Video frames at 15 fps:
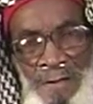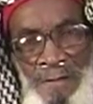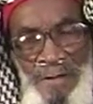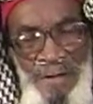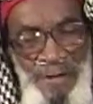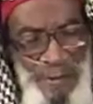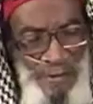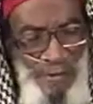
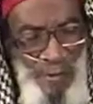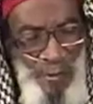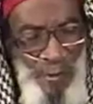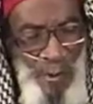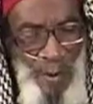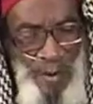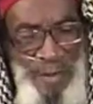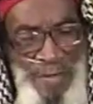Because the
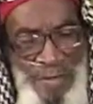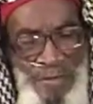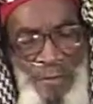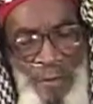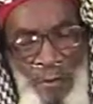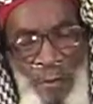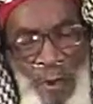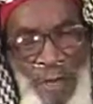woman is
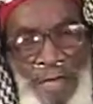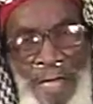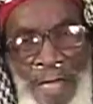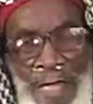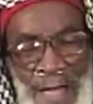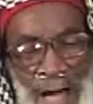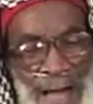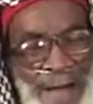the one,
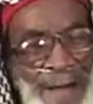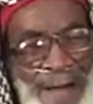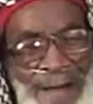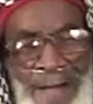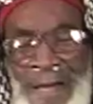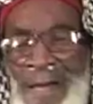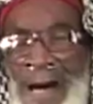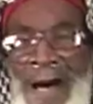I
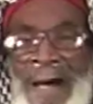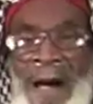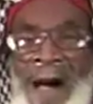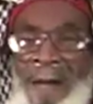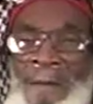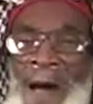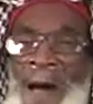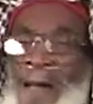
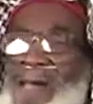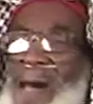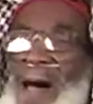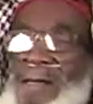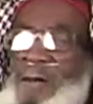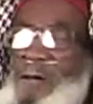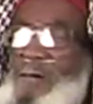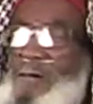
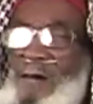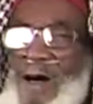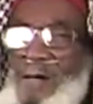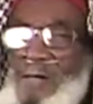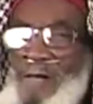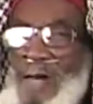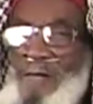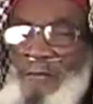don't
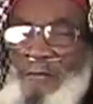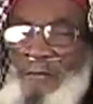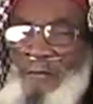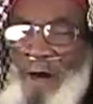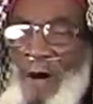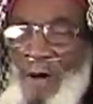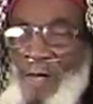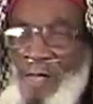follow
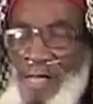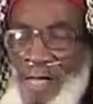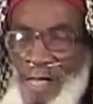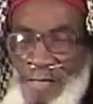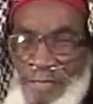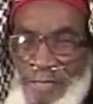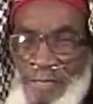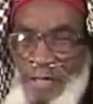a
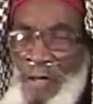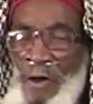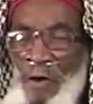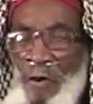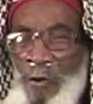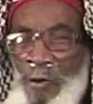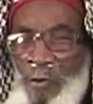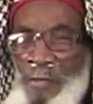lot of things the
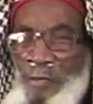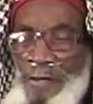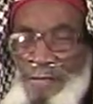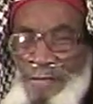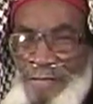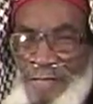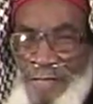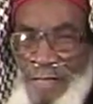old
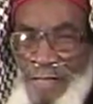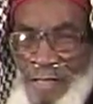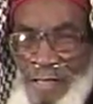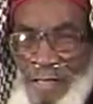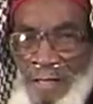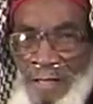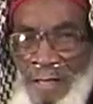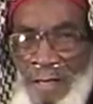brother said.
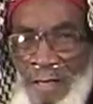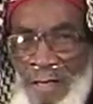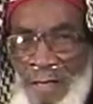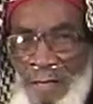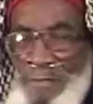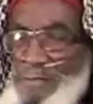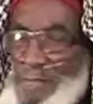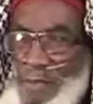
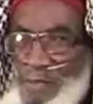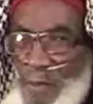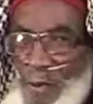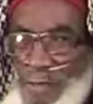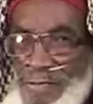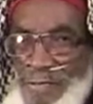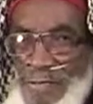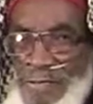But there's
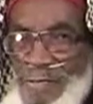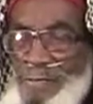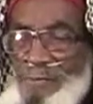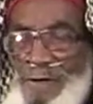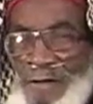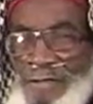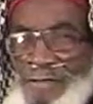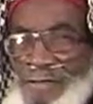one thing this
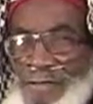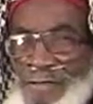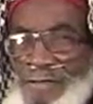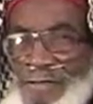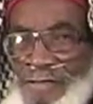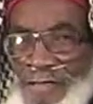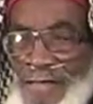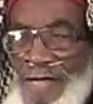brother did
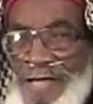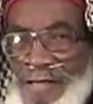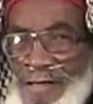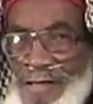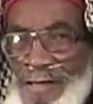say